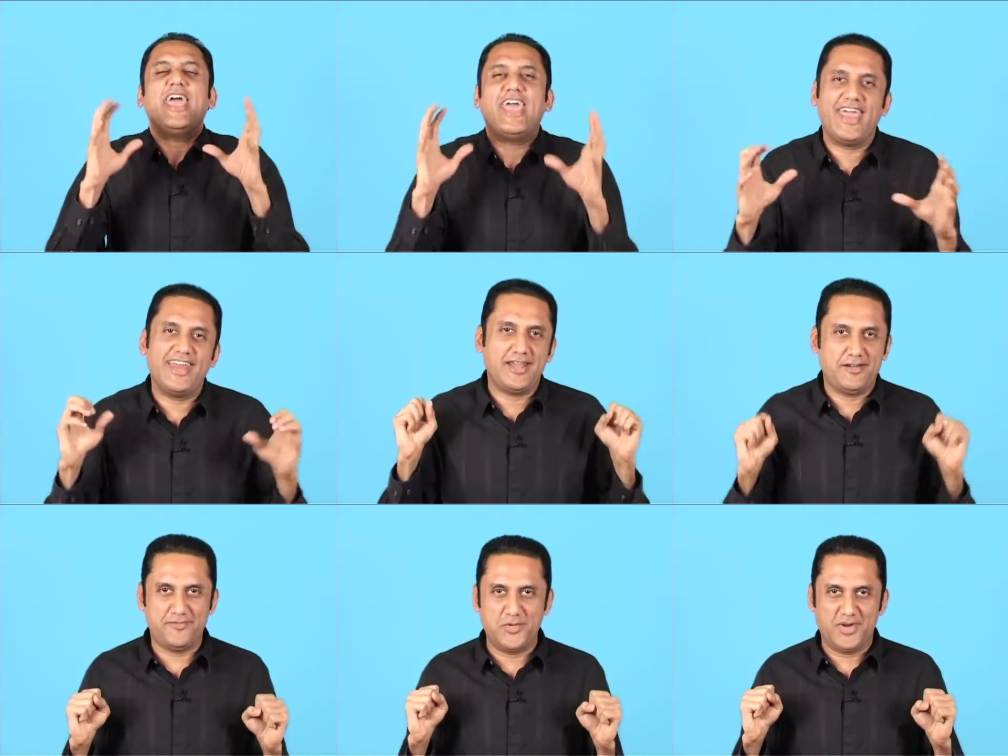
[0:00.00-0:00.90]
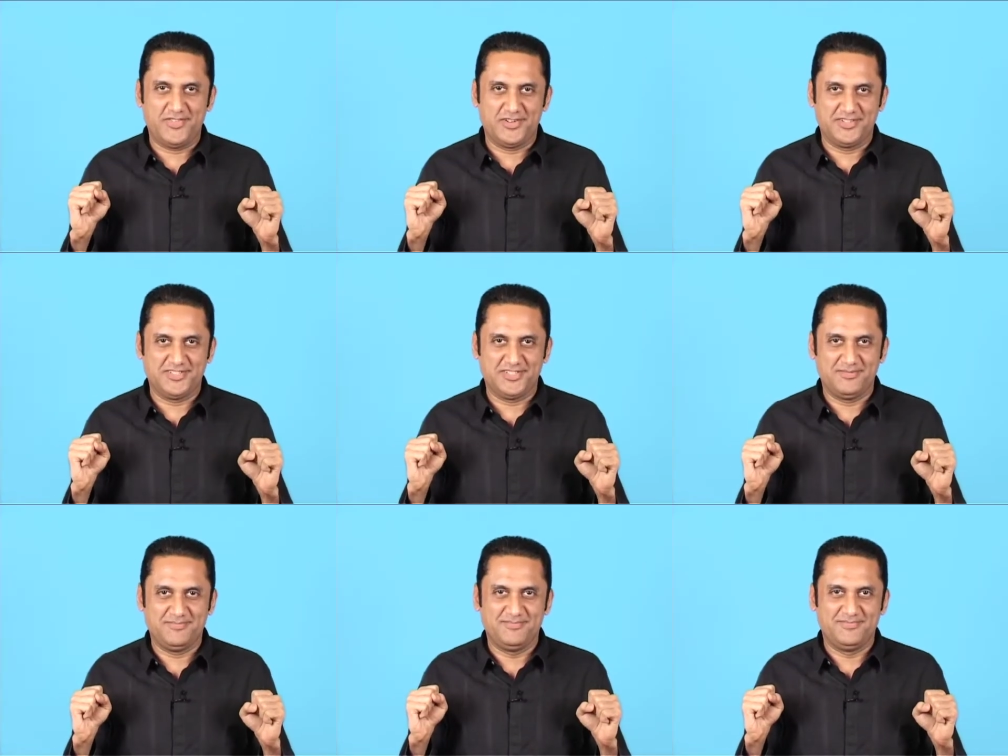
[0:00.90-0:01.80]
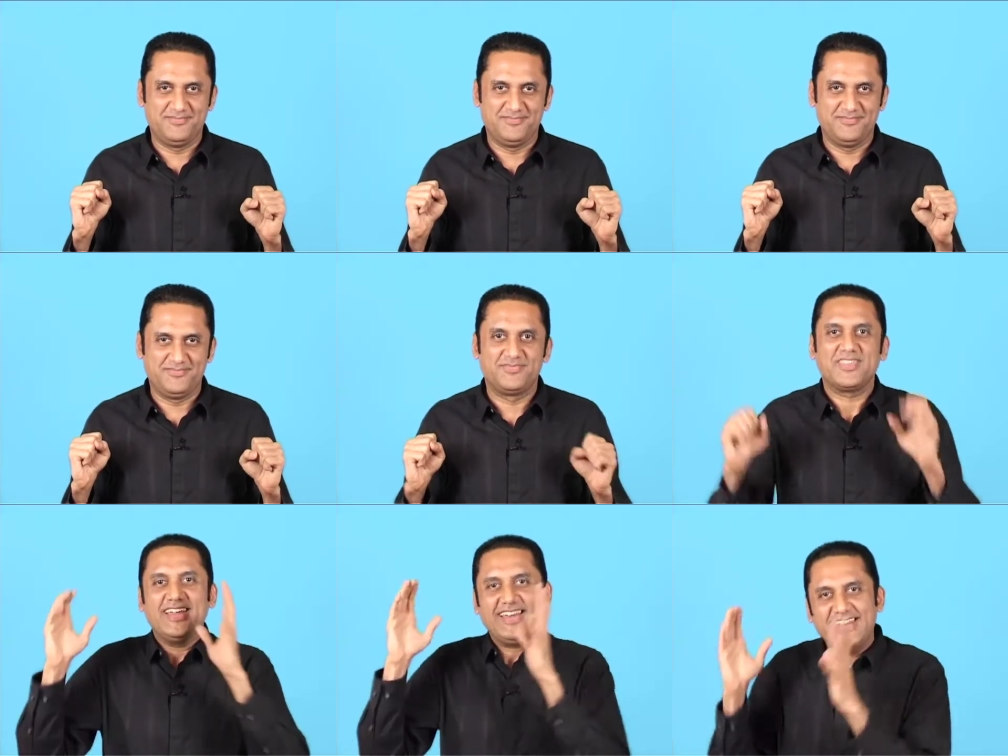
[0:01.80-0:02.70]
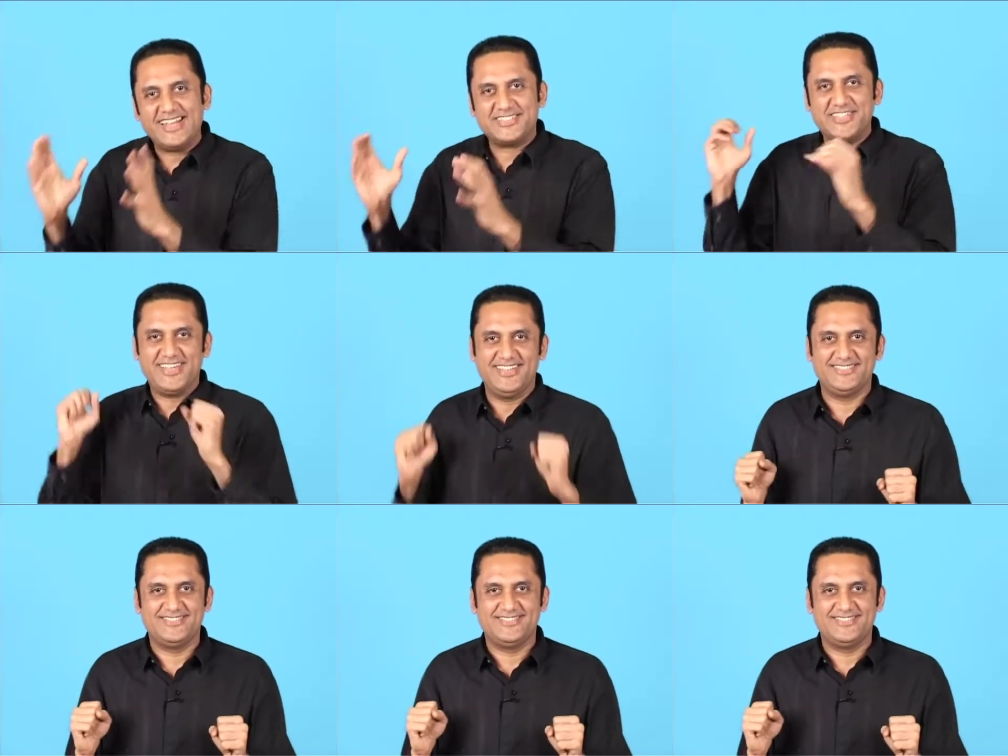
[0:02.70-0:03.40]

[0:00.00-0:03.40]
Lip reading: and a few others. Let's see.